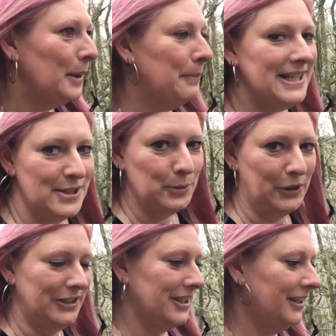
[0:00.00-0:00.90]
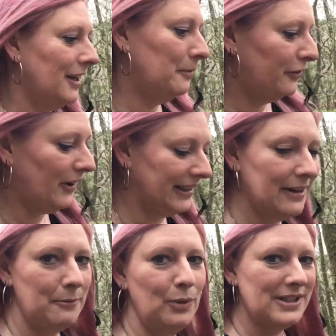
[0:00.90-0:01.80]
But it's all good, I'm fine.
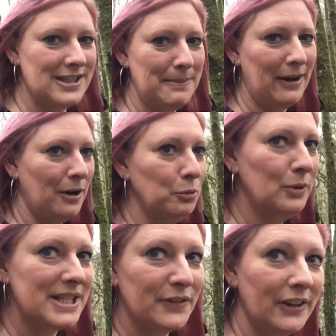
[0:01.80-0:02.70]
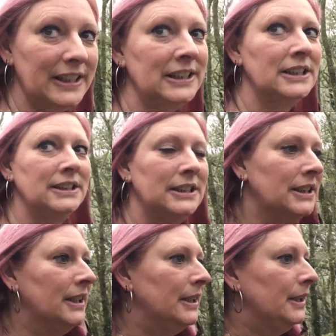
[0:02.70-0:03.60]
Now once I'm out I'm always fine,
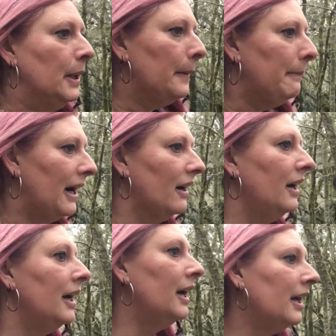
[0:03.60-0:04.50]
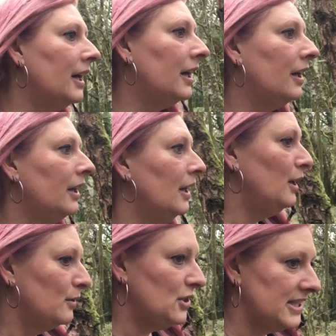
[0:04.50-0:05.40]
but
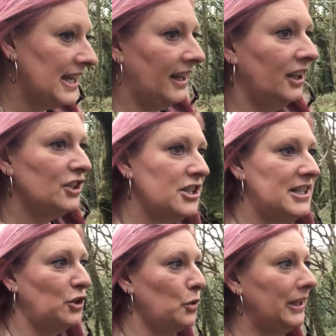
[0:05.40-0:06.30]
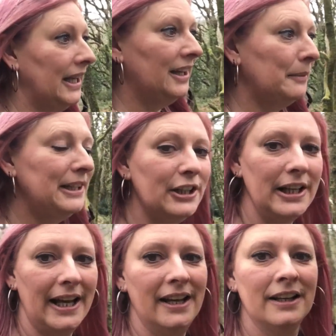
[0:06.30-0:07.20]
just enjoying it. I mean, look
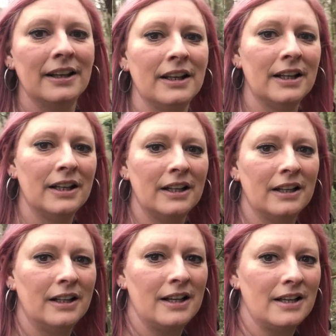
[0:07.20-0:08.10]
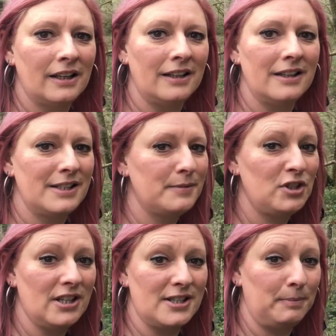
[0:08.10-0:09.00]
at it, it's
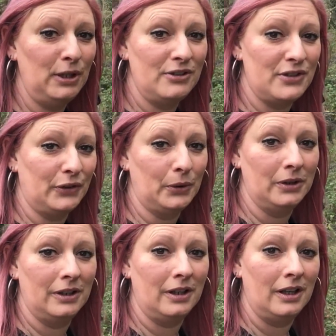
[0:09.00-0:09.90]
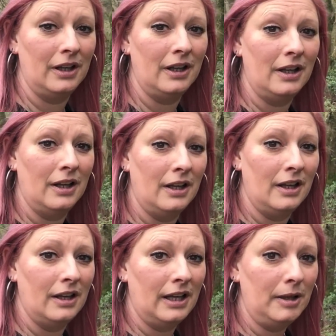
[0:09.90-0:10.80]
just beautiful,
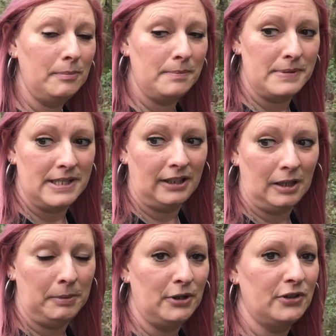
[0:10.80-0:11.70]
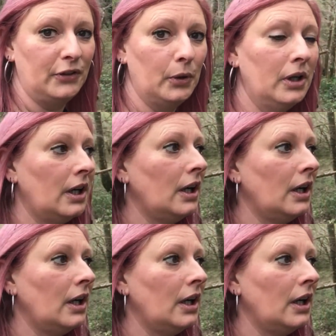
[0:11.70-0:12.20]
absolutely beautiful.